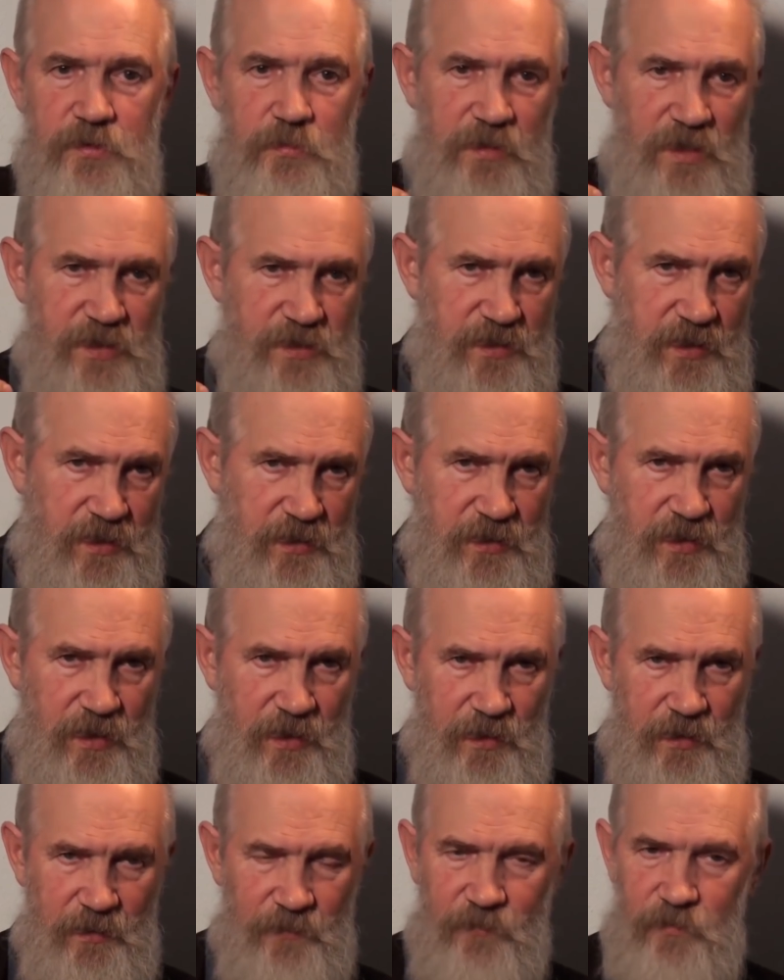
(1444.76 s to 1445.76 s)
tearing
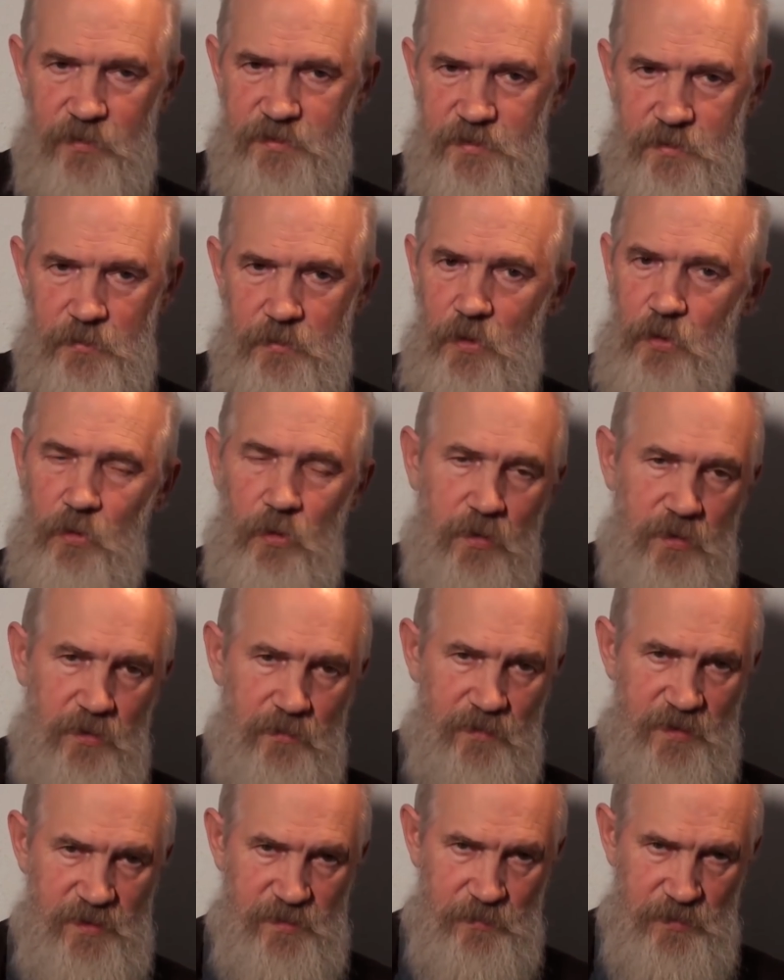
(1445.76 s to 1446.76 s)
one
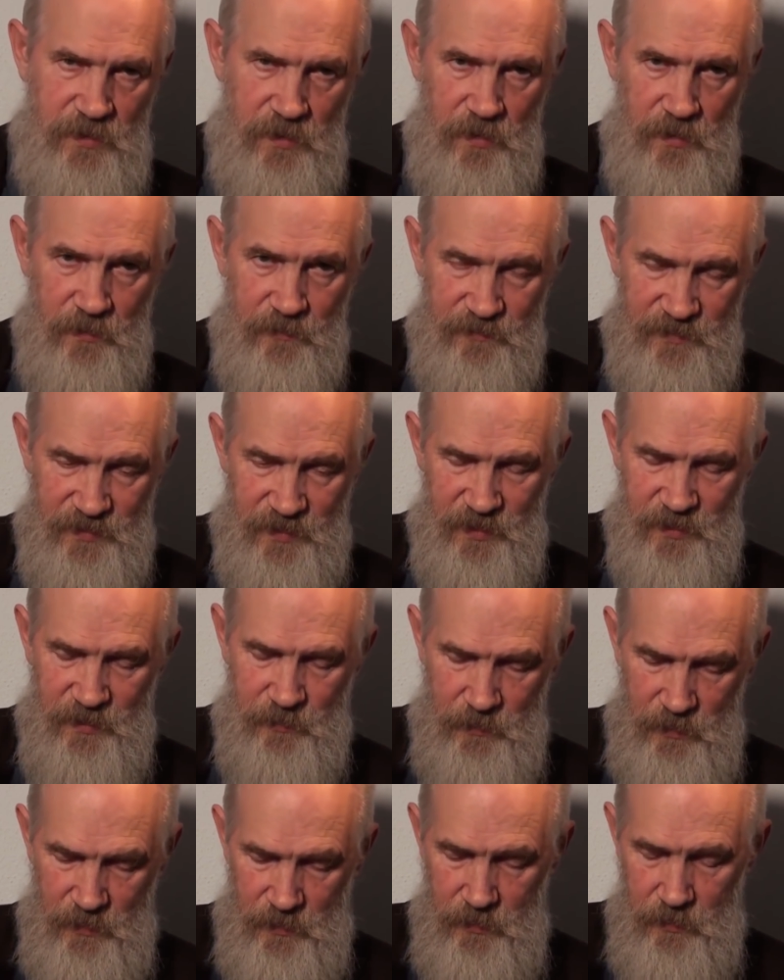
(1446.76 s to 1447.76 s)
nucleon from a
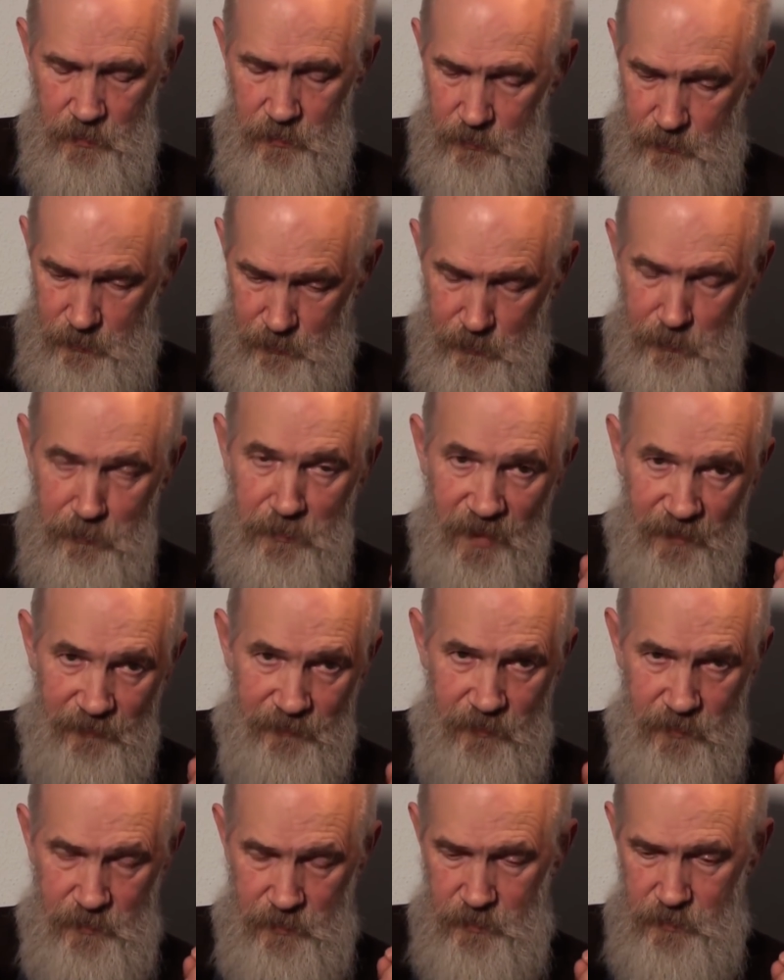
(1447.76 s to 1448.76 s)
cluster
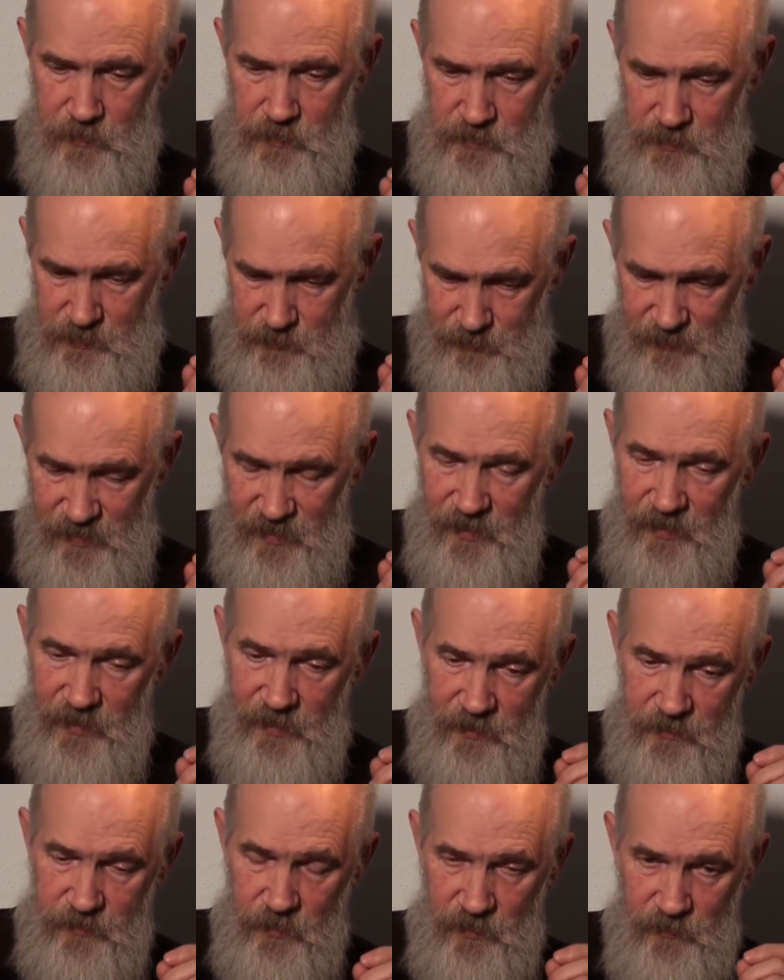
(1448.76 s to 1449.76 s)
takes a huge amount of
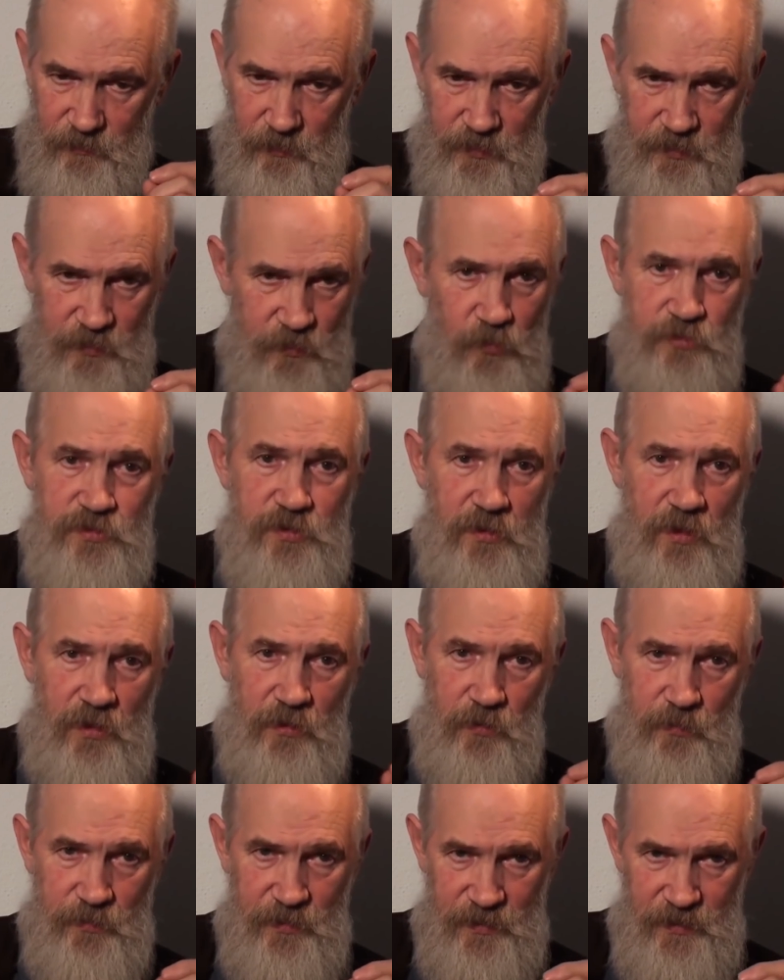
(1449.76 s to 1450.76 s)
energy, and
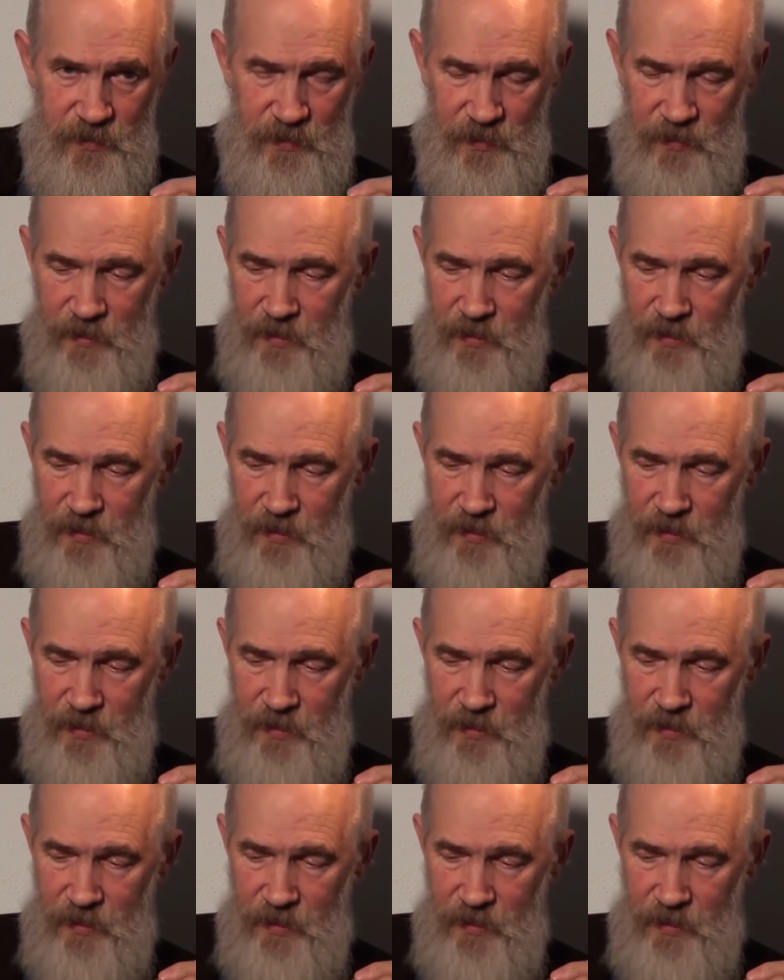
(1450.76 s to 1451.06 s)
so